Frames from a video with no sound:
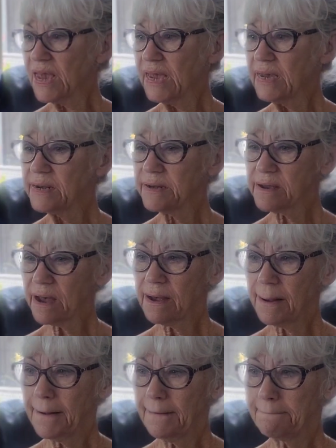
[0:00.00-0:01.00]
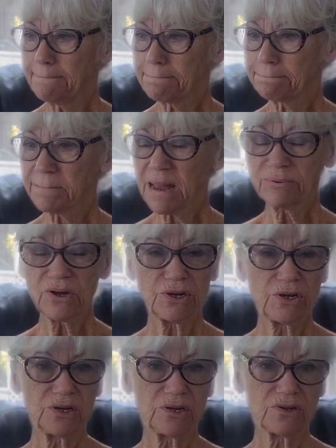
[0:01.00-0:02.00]
And um, I'm going
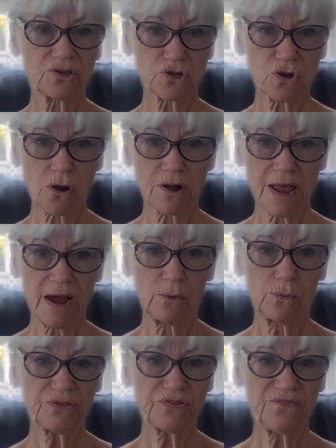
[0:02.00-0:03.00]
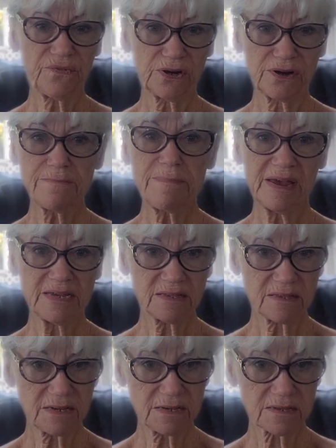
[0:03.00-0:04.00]
to start out with the very
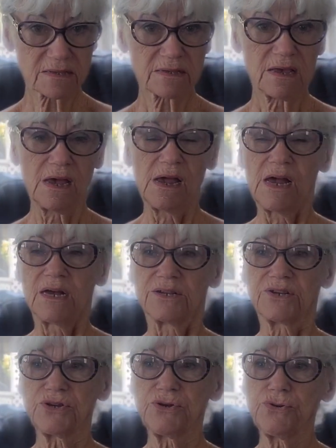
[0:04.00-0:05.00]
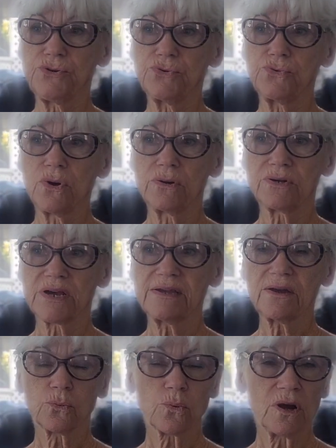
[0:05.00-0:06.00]
basics. To
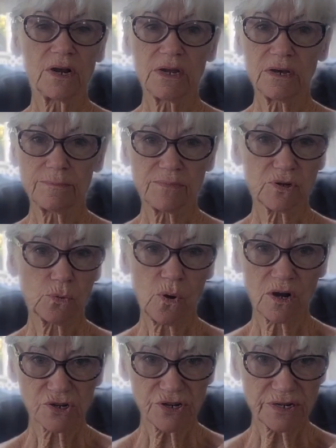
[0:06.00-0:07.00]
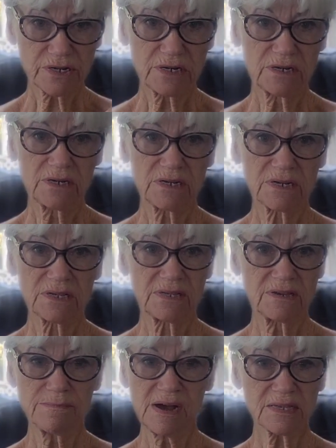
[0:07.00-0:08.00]
take a run up to Washington to
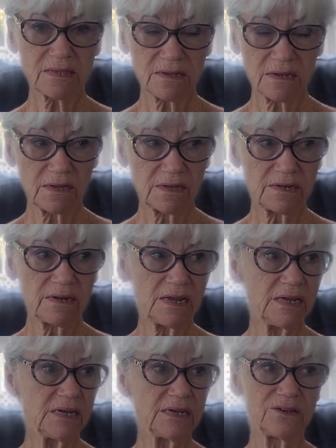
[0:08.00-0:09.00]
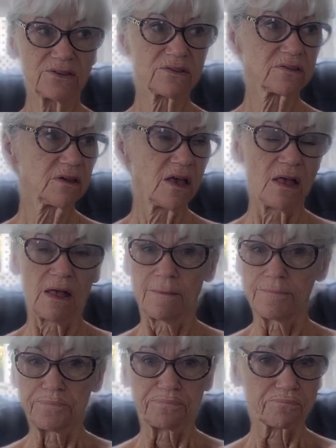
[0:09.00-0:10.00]
see my son is
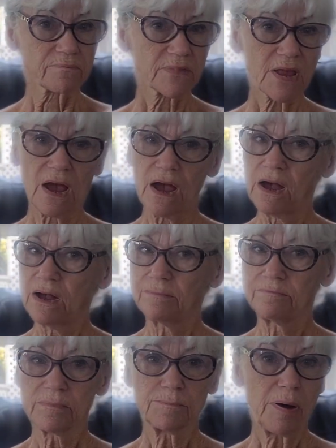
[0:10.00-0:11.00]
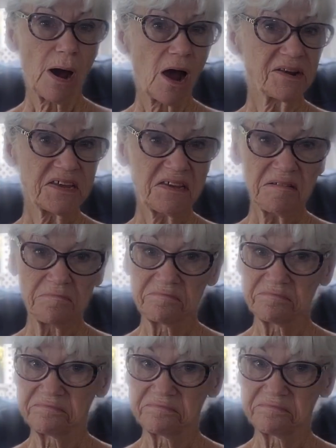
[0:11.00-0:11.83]
um, potty